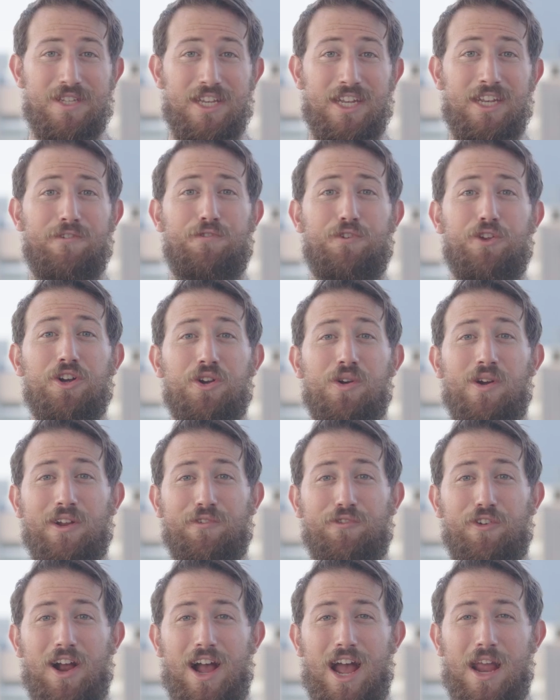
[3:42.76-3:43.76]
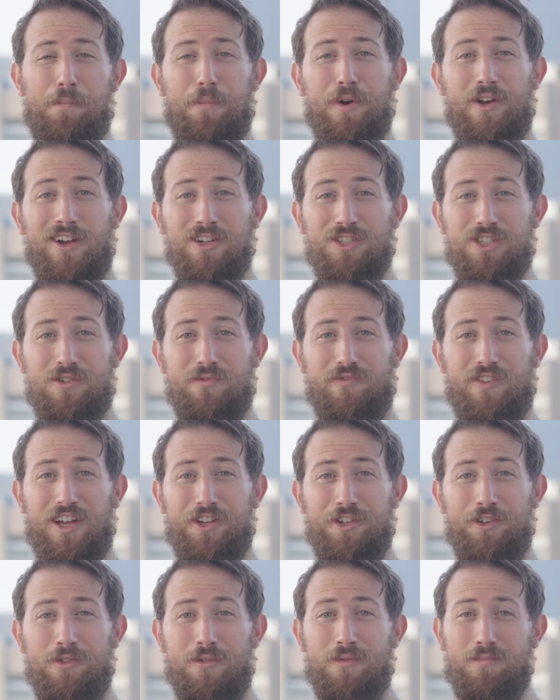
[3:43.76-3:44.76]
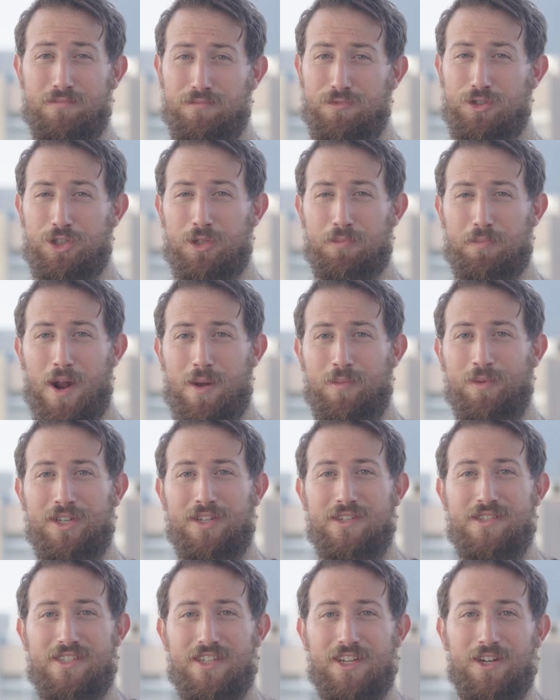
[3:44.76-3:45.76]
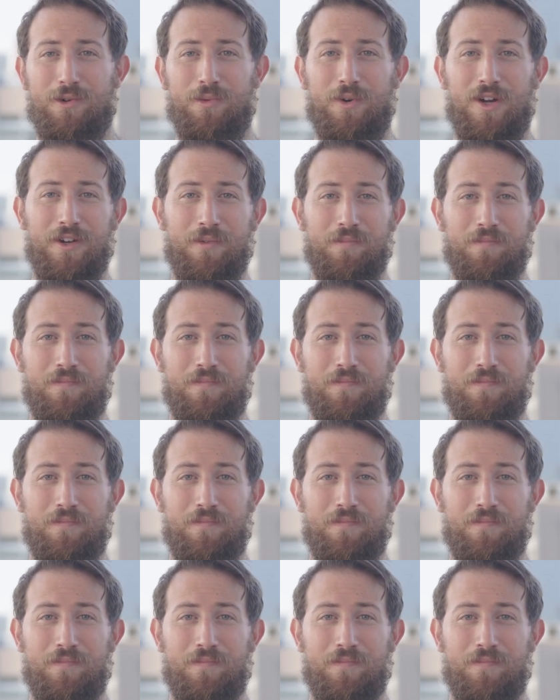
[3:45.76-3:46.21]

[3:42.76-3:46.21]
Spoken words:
And if you're going for high production value, you should probably consider one.